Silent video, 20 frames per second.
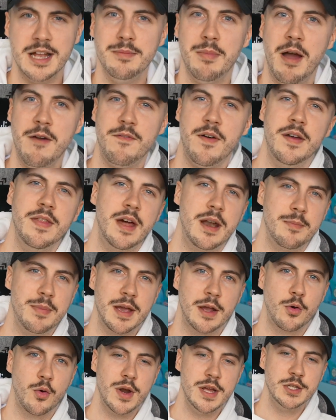and you might find that a
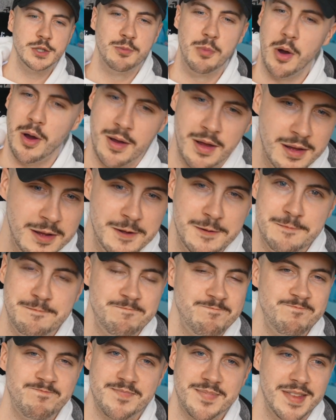bit cringe, but
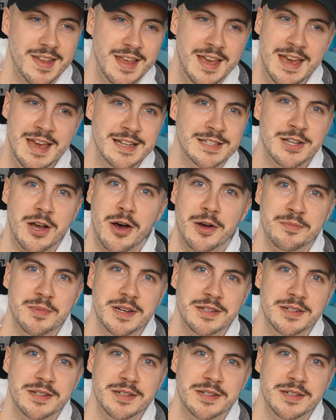it hits hard,